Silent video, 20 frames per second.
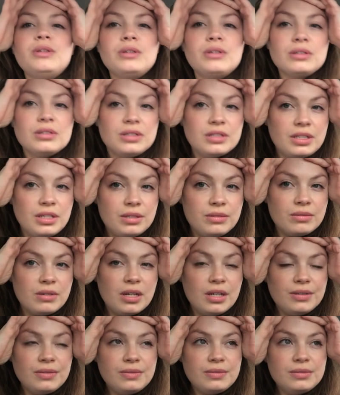you're looking
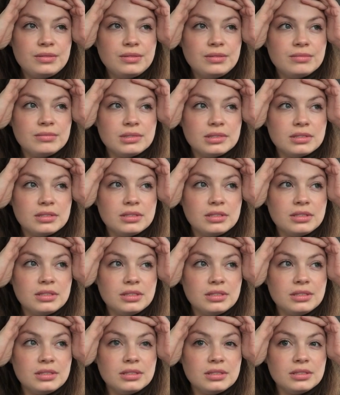rough, you realize
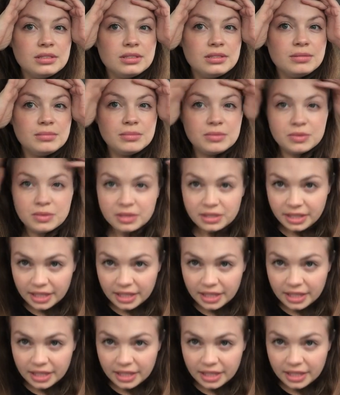you need a little more.